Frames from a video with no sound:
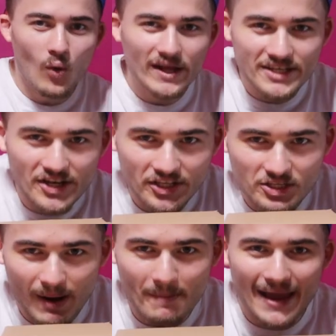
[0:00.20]
What's good
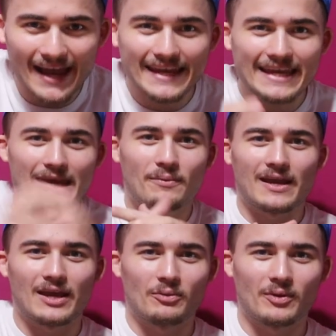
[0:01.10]
YouTube? I'm back here
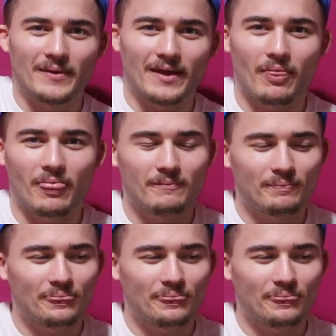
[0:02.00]
again in the bed.